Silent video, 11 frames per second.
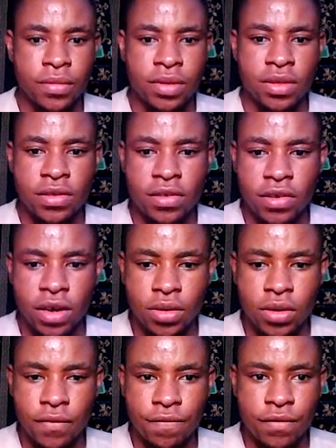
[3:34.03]
this is how
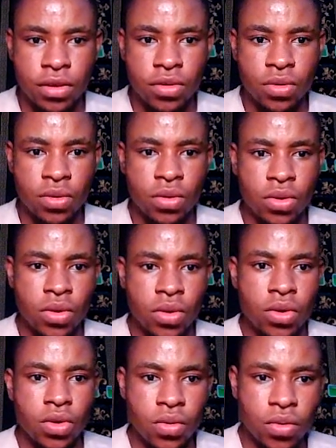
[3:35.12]
the video
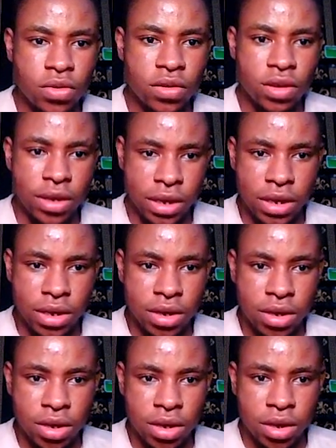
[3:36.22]
looks like,
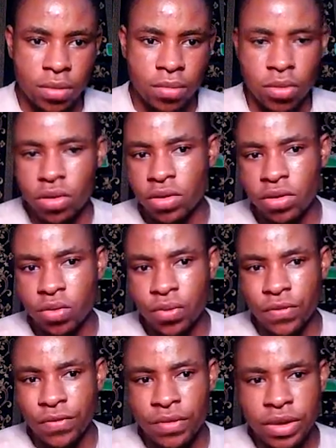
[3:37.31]
but
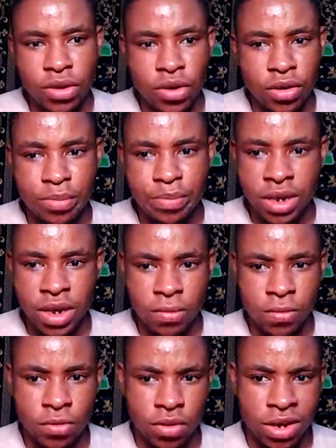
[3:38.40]
we've not been
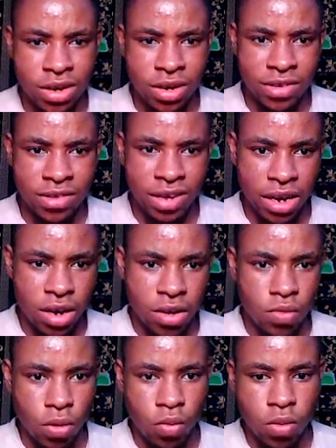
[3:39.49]
able to get exactly
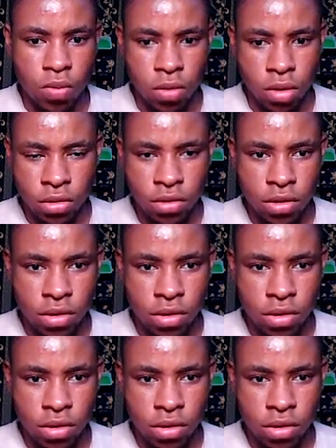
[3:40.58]
what we want.